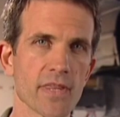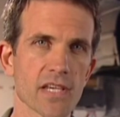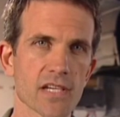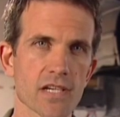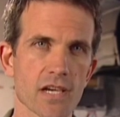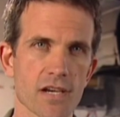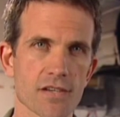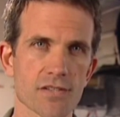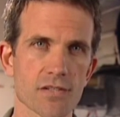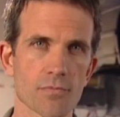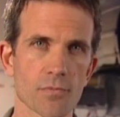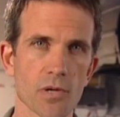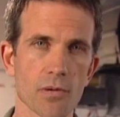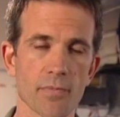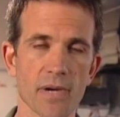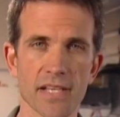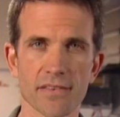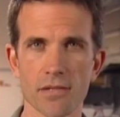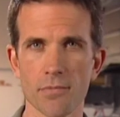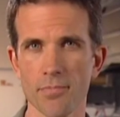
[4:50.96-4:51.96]
the customer
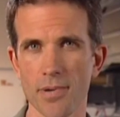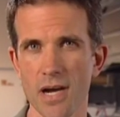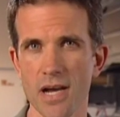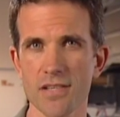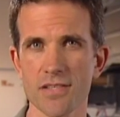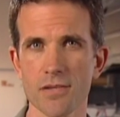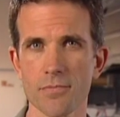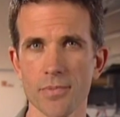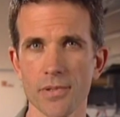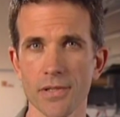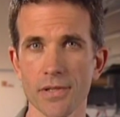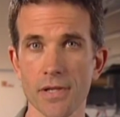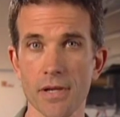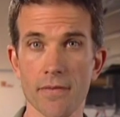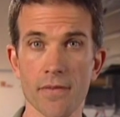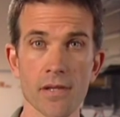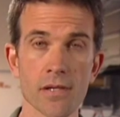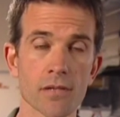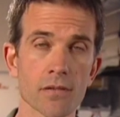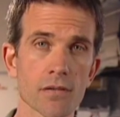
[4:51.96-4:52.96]
about the possibility
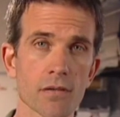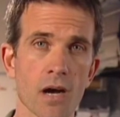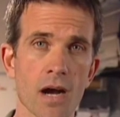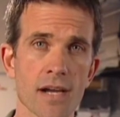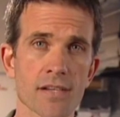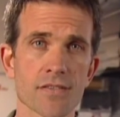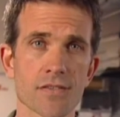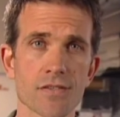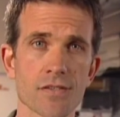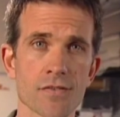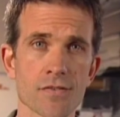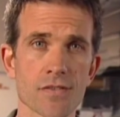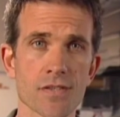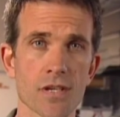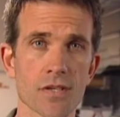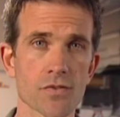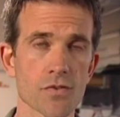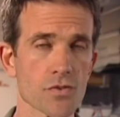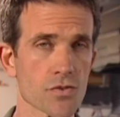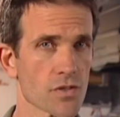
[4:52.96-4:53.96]
that her oxygen
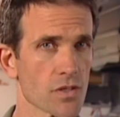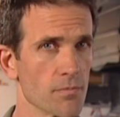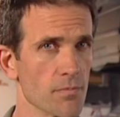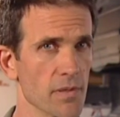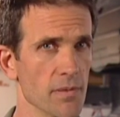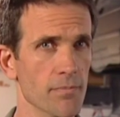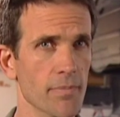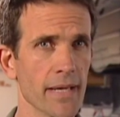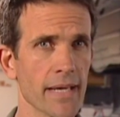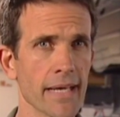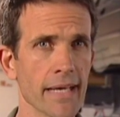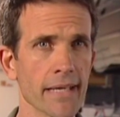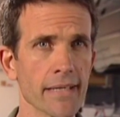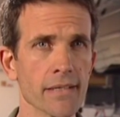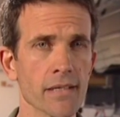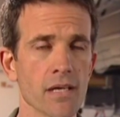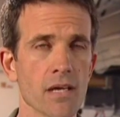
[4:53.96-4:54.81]
sensors could be bad,